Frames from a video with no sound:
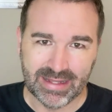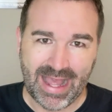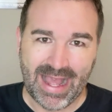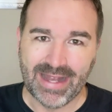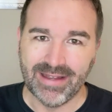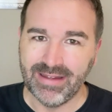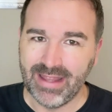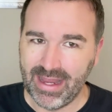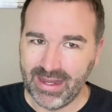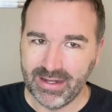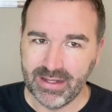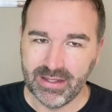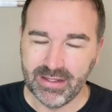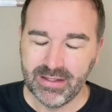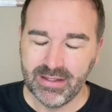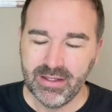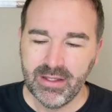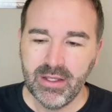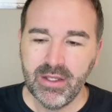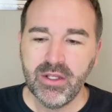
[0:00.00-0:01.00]
that data.
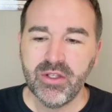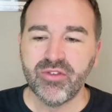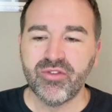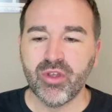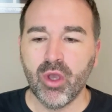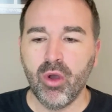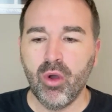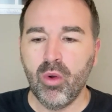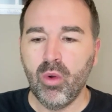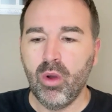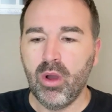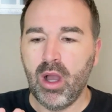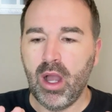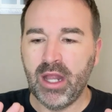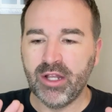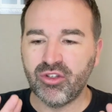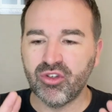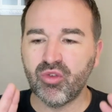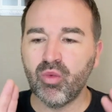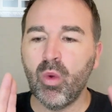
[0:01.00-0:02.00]
So I
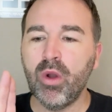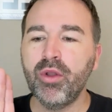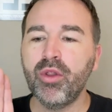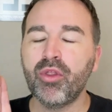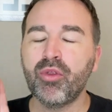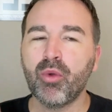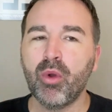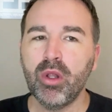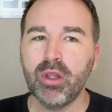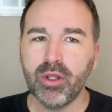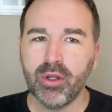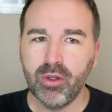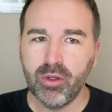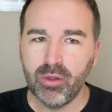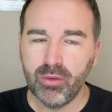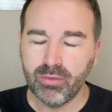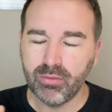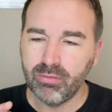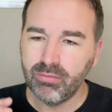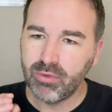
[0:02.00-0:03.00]
just wanted to throw a
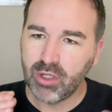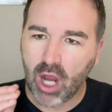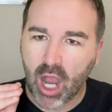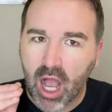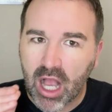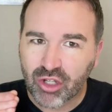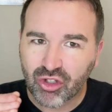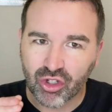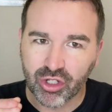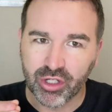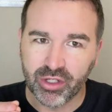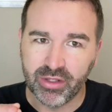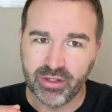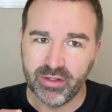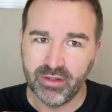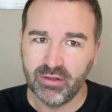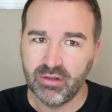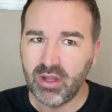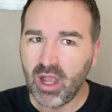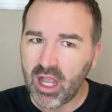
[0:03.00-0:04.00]
little
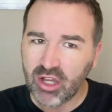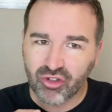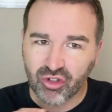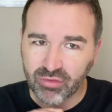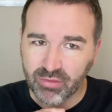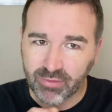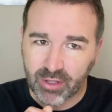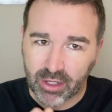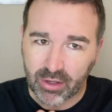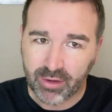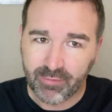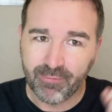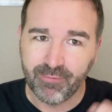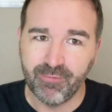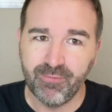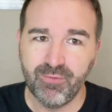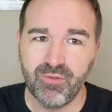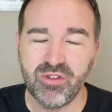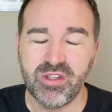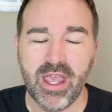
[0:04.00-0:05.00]
cautionary
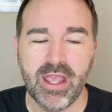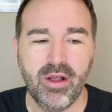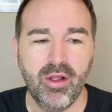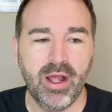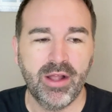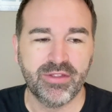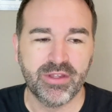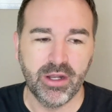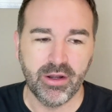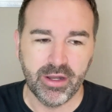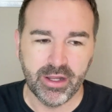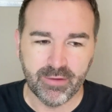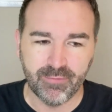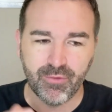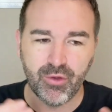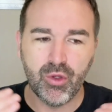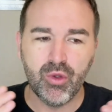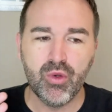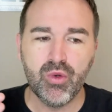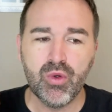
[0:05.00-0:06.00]
tale out there. If
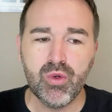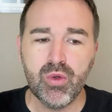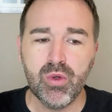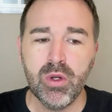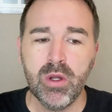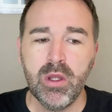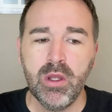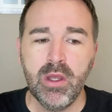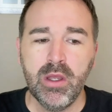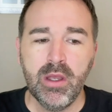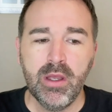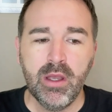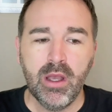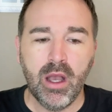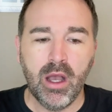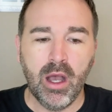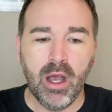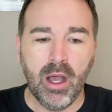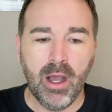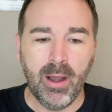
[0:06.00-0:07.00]
you
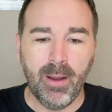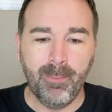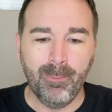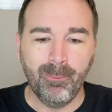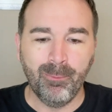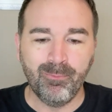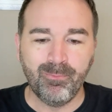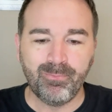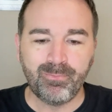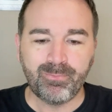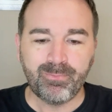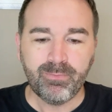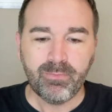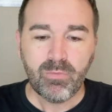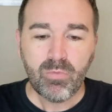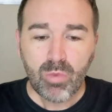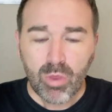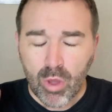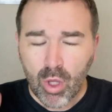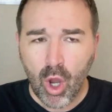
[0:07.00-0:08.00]
are
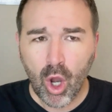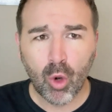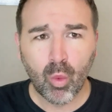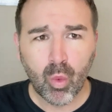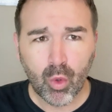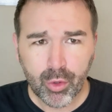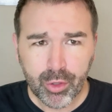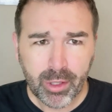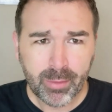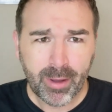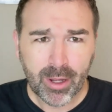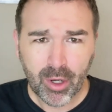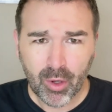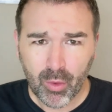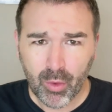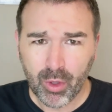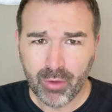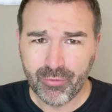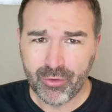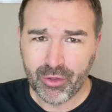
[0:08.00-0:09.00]
worried about
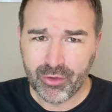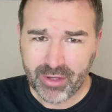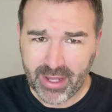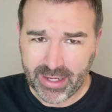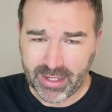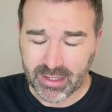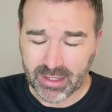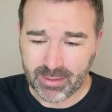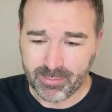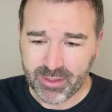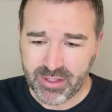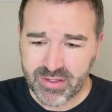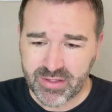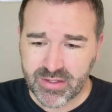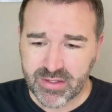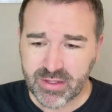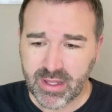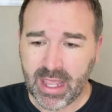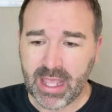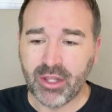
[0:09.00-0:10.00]
going over your data
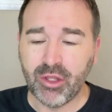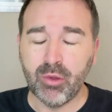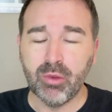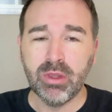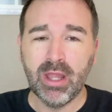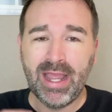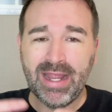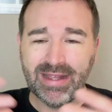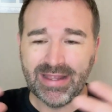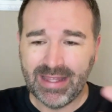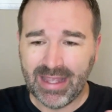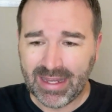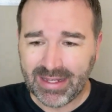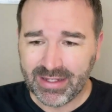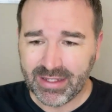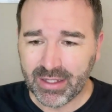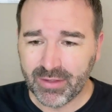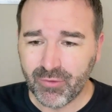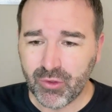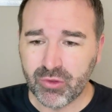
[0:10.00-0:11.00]
limits and you like the
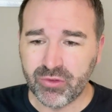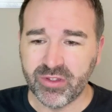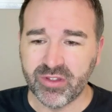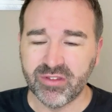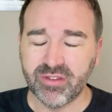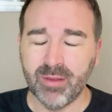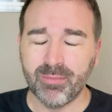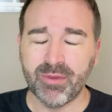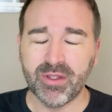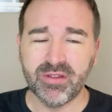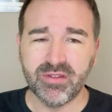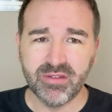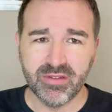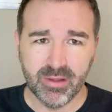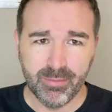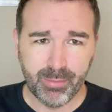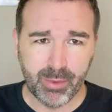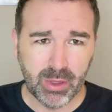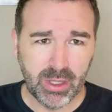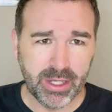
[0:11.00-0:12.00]
idea of using something
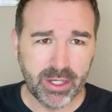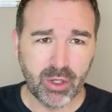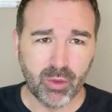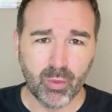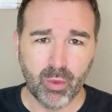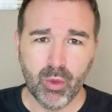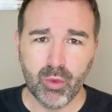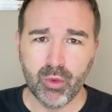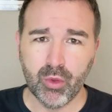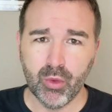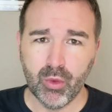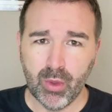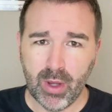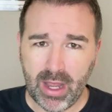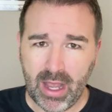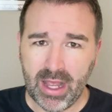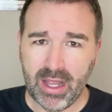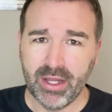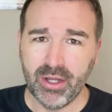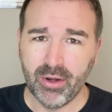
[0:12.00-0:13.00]
simple like a Roku
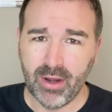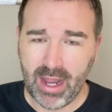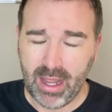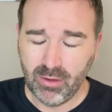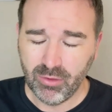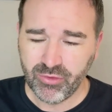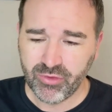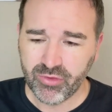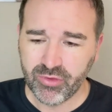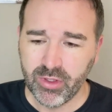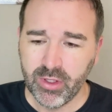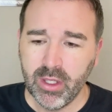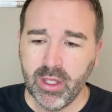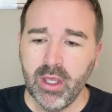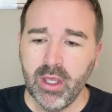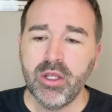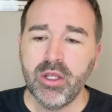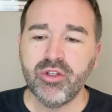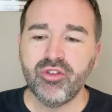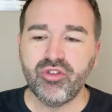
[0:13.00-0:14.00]
at your house,
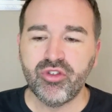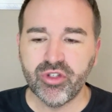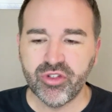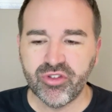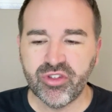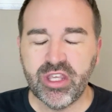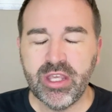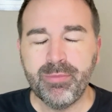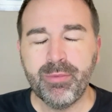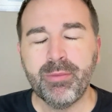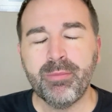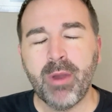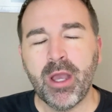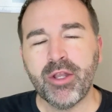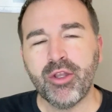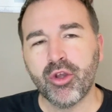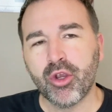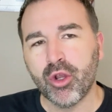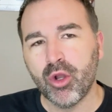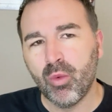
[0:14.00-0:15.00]
just keep in
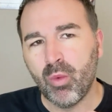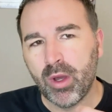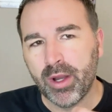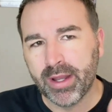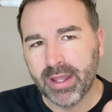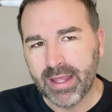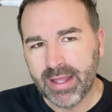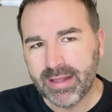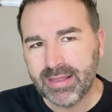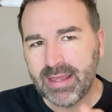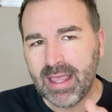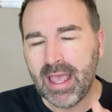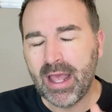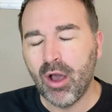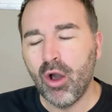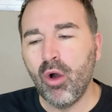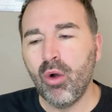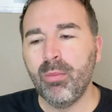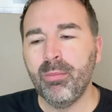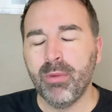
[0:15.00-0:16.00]
mind you're going to want to hit that
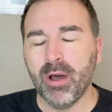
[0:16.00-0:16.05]
home